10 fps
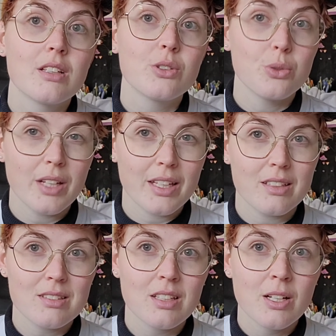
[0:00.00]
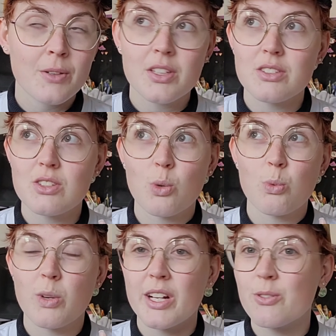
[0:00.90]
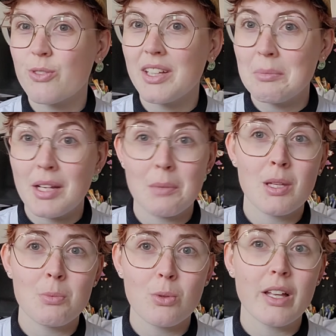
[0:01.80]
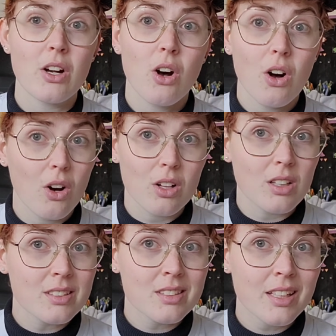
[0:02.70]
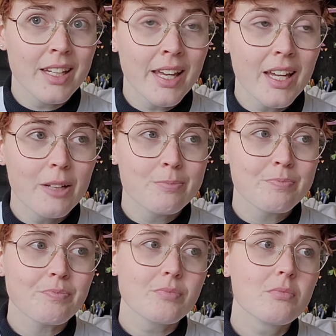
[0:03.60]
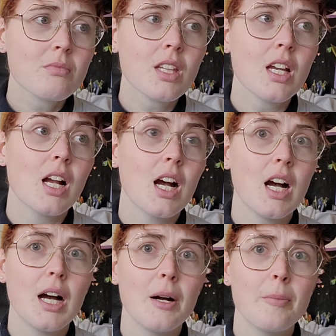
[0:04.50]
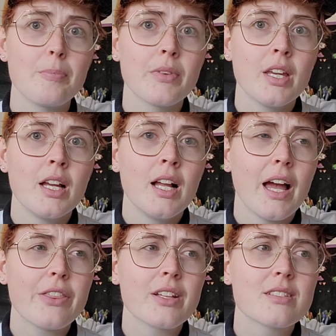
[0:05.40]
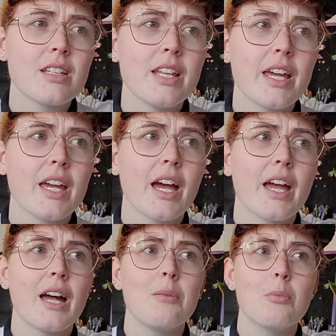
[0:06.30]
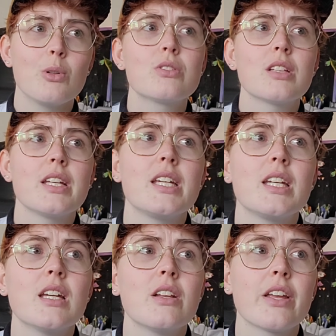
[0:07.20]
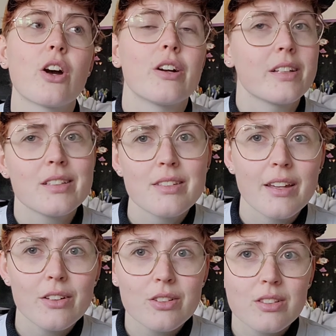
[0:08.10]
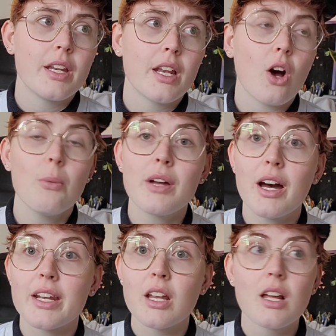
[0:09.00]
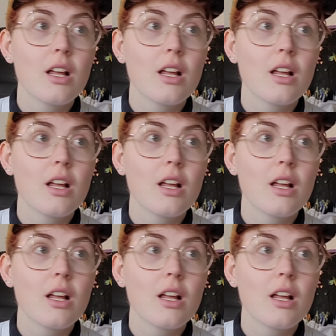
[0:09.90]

2 days because there weren't really many people at all on Sunday. I think Sunday I had mostly like artist sales, and oh my god,